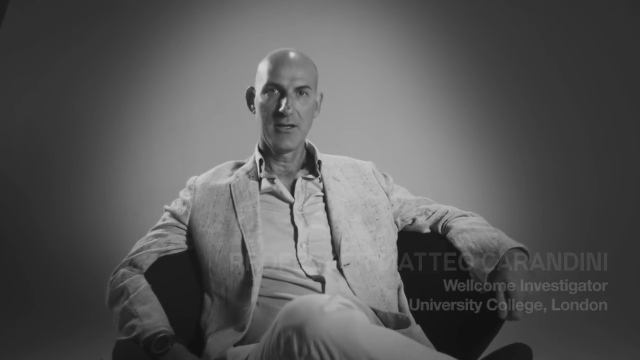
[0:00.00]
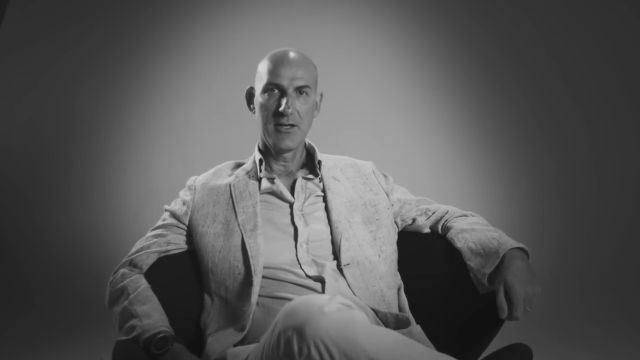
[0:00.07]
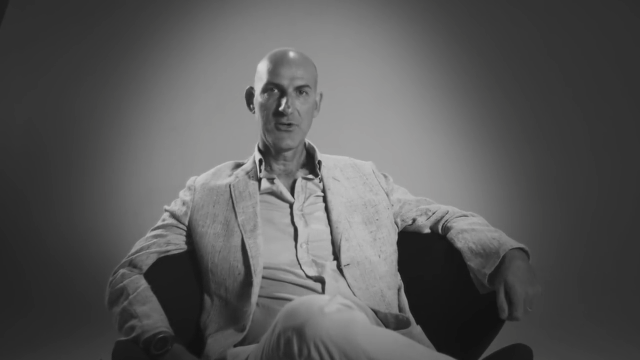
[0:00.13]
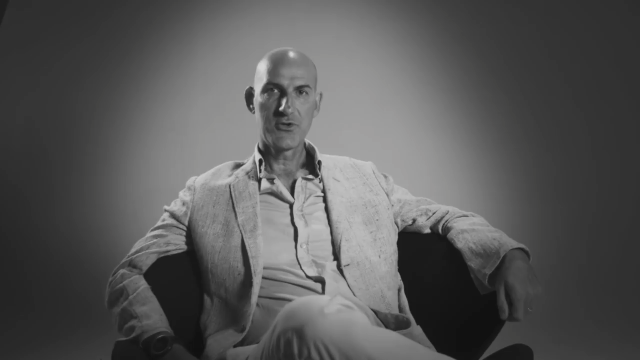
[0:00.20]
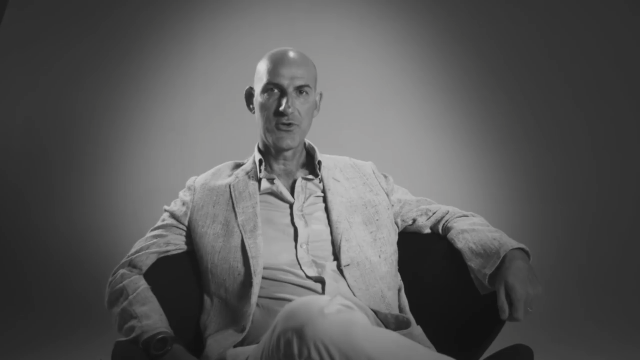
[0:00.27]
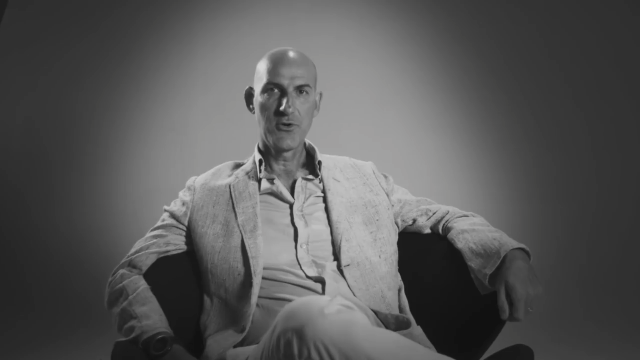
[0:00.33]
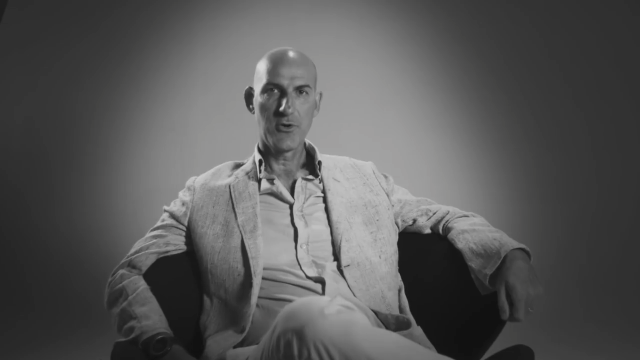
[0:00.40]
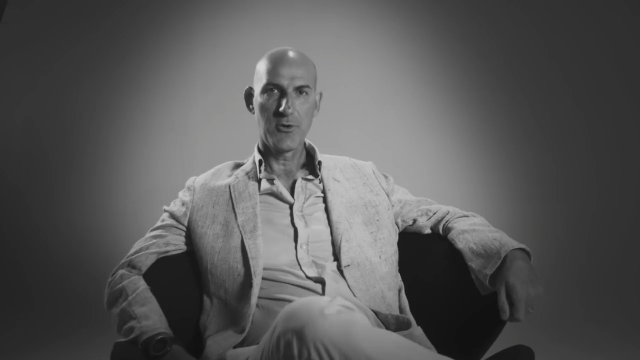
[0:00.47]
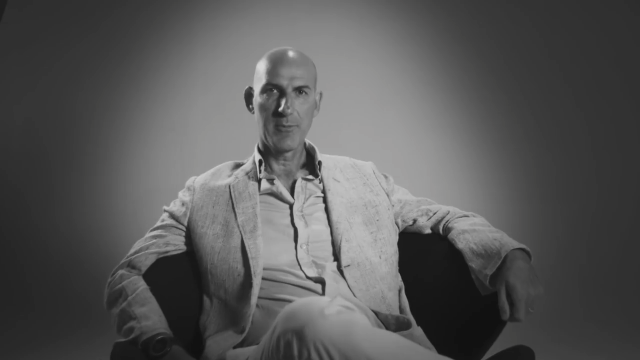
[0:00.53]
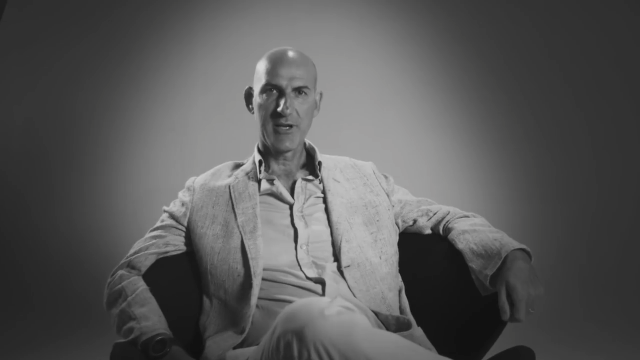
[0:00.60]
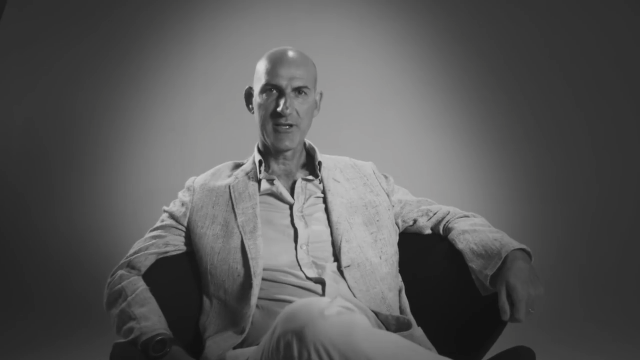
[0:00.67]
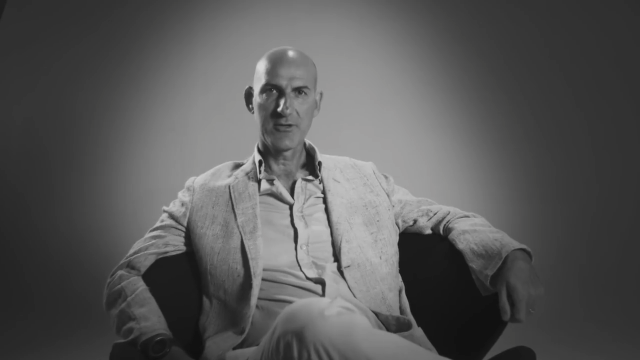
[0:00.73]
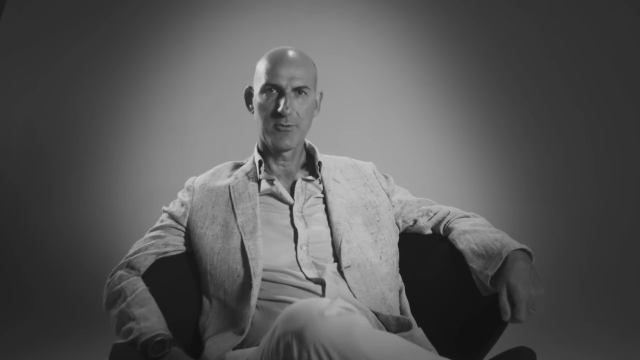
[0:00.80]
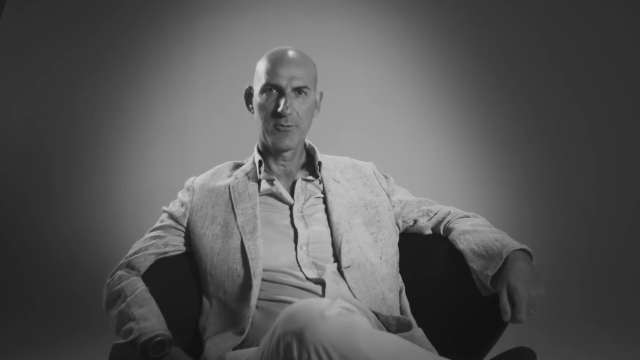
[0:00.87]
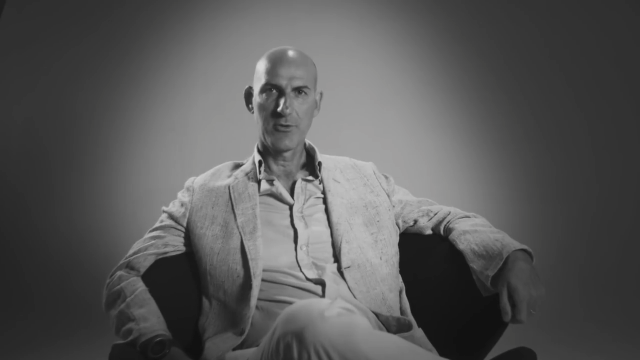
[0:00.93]
Each
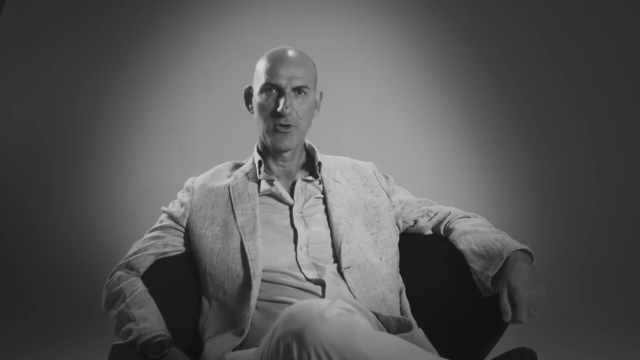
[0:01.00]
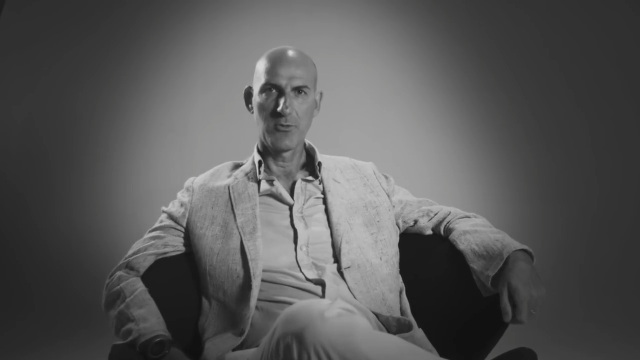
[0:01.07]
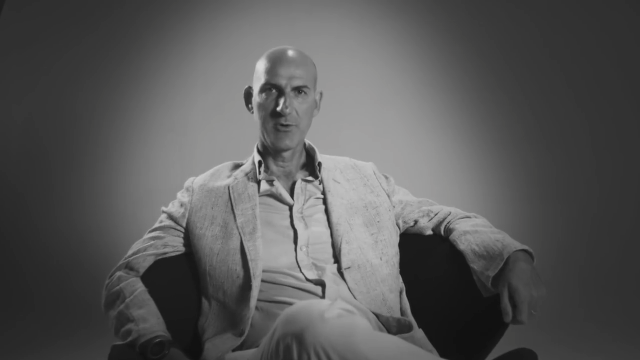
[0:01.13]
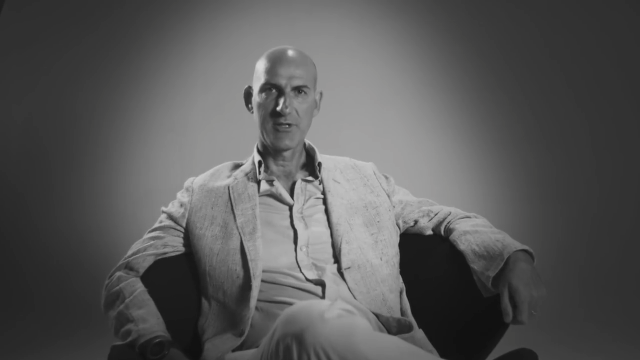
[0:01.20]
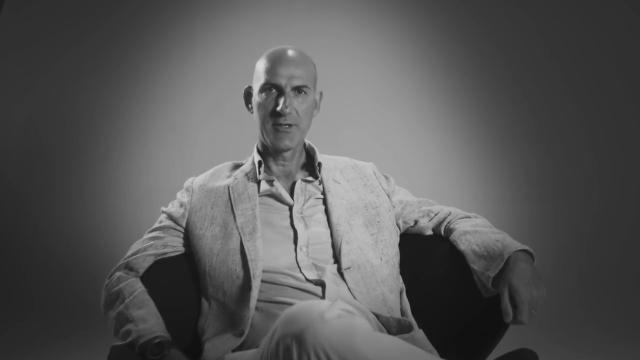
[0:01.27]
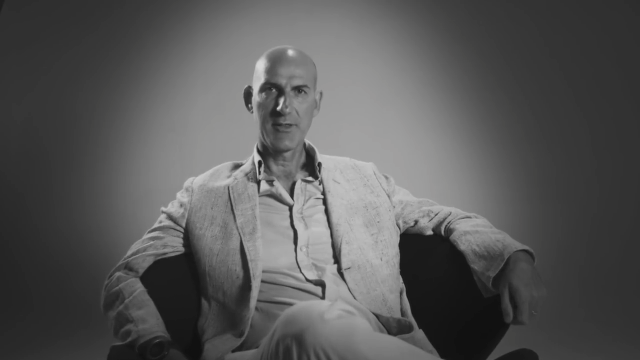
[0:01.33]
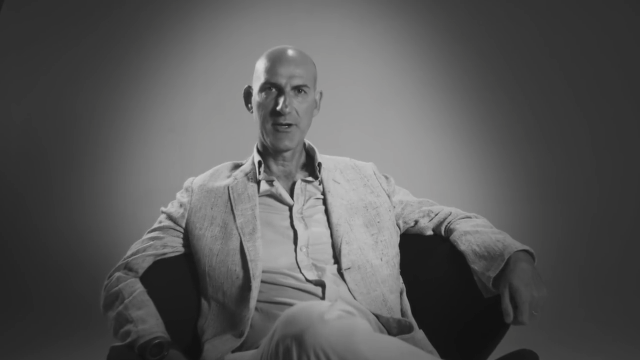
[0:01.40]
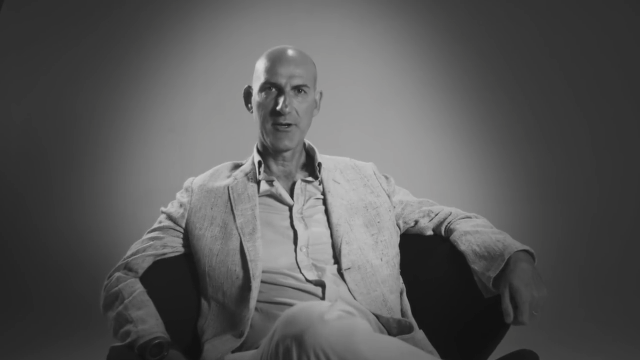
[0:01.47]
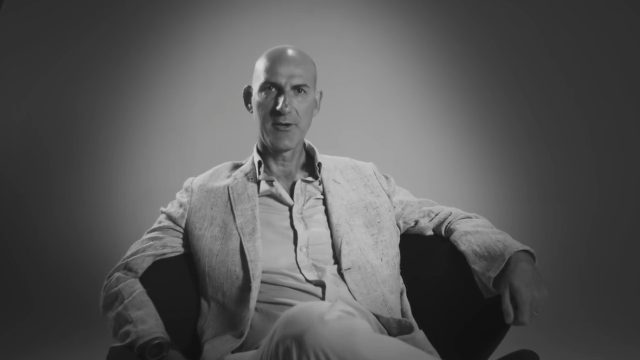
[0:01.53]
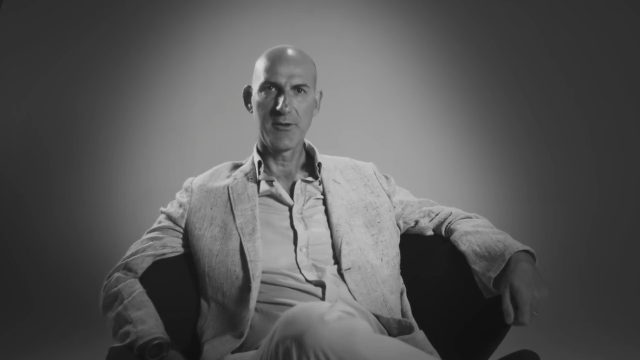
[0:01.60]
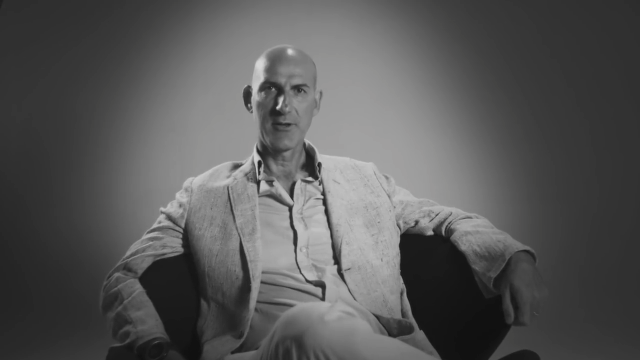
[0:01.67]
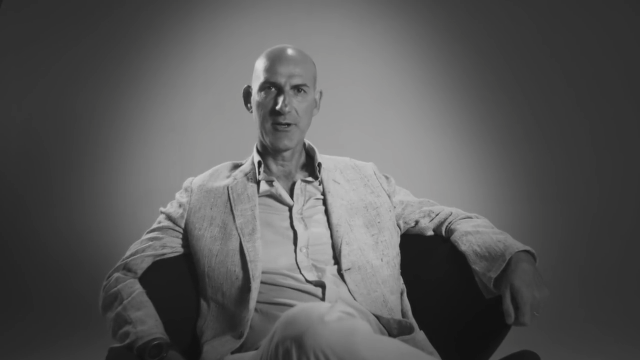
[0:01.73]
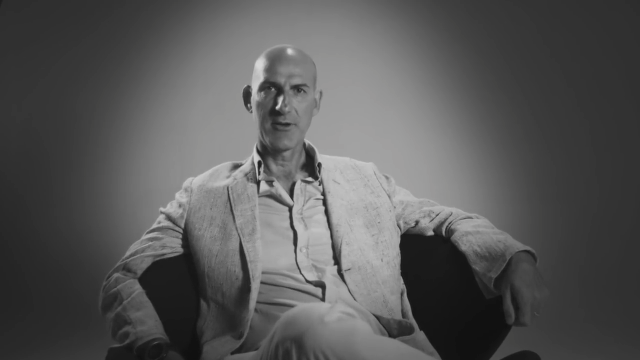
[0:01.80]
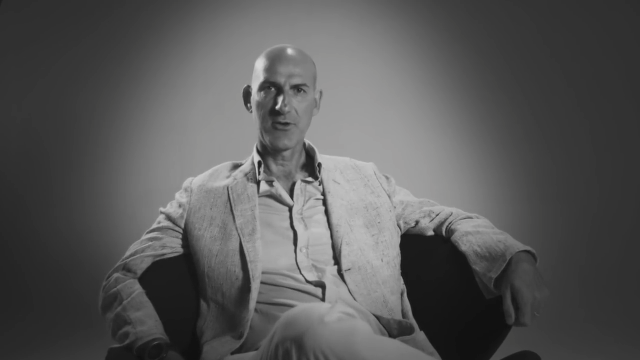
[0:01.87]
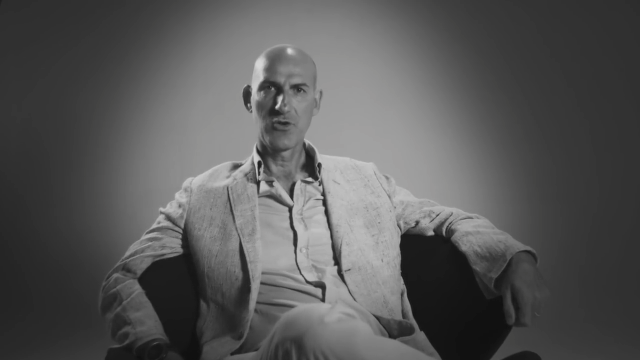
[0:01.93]
NeuroPixel probe is thinner
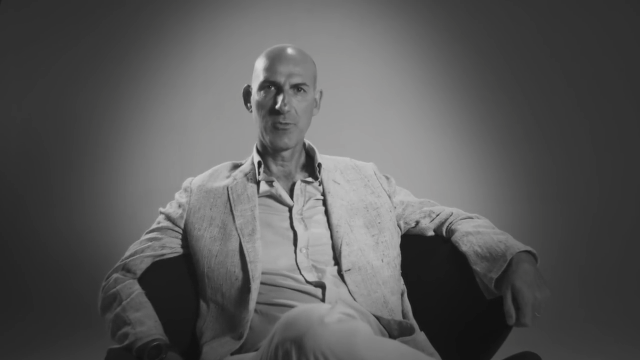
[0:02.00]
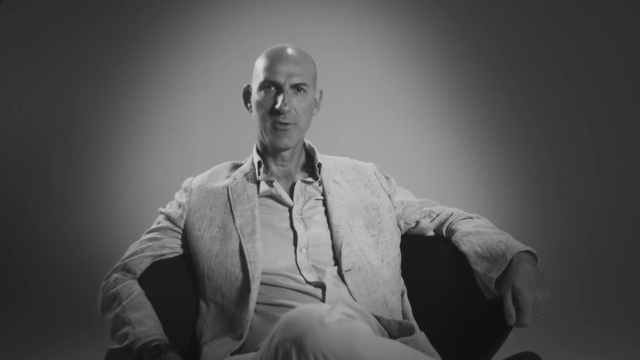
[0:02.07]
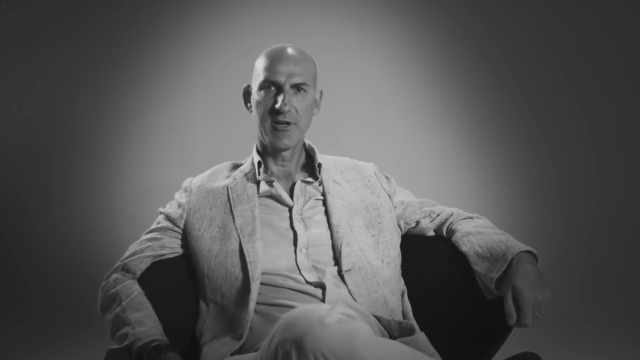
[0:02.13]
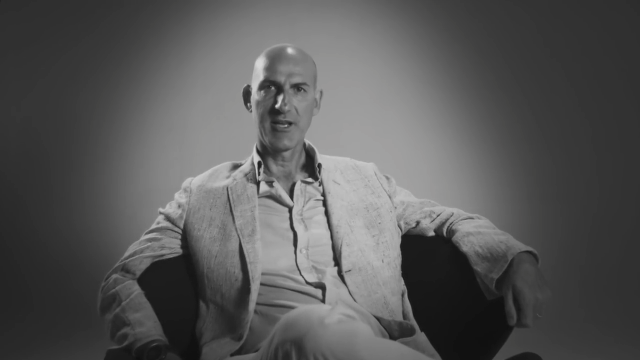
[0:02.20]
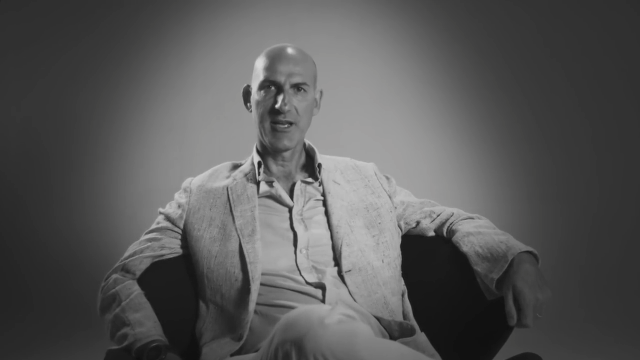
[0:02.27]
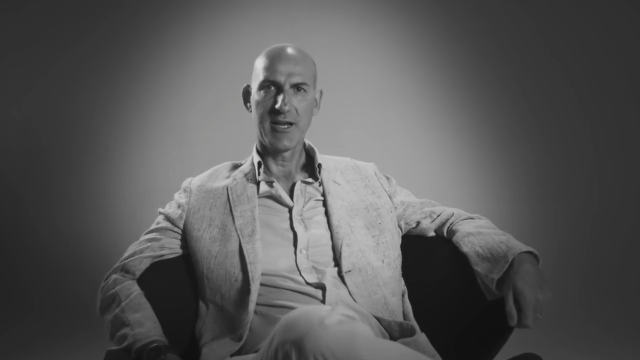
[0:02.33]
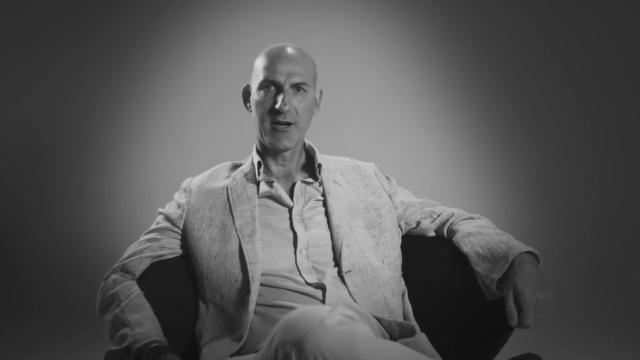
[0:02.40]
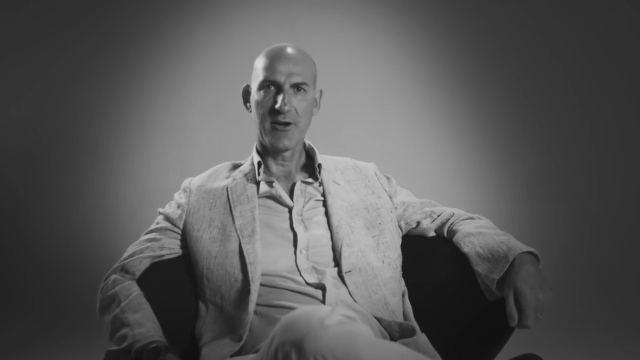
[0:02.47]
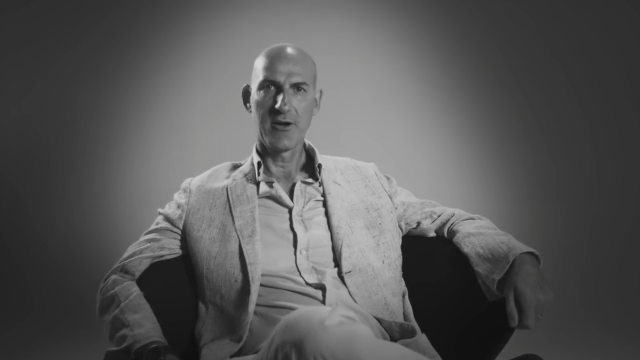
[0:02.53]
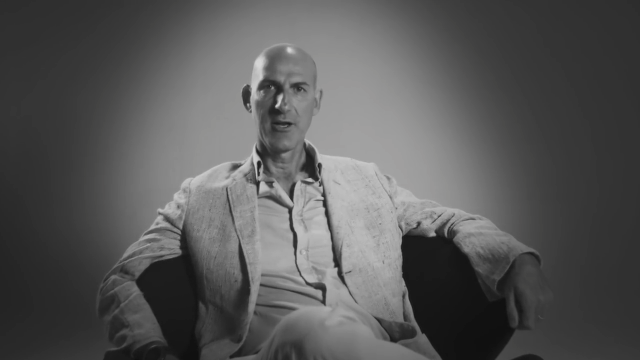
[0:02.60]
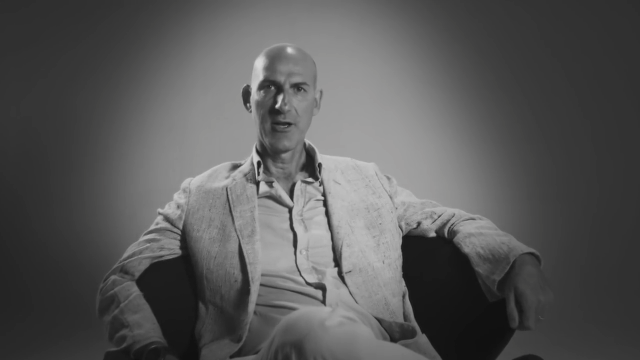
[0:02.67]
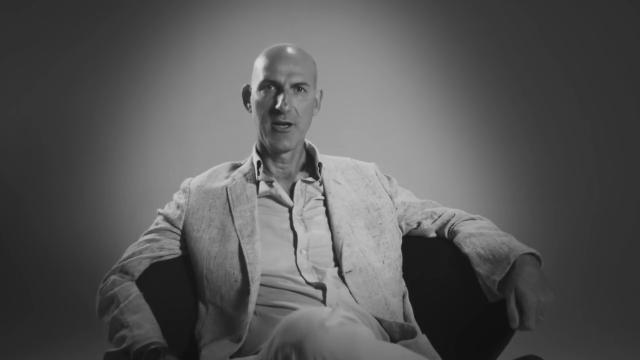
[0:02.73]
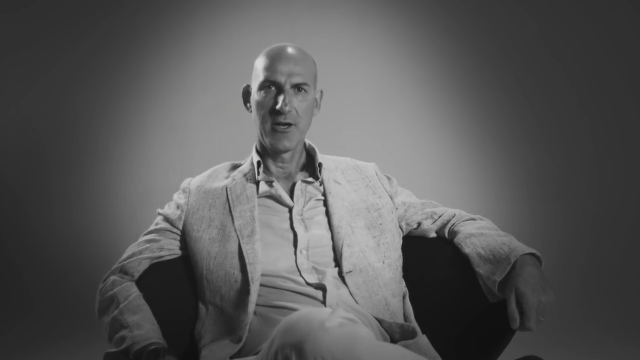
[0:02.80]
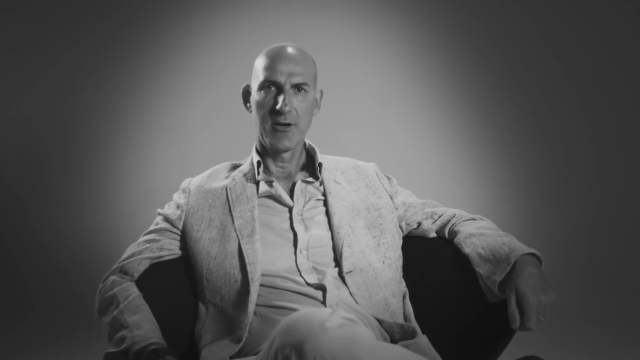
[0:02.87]
than a human hair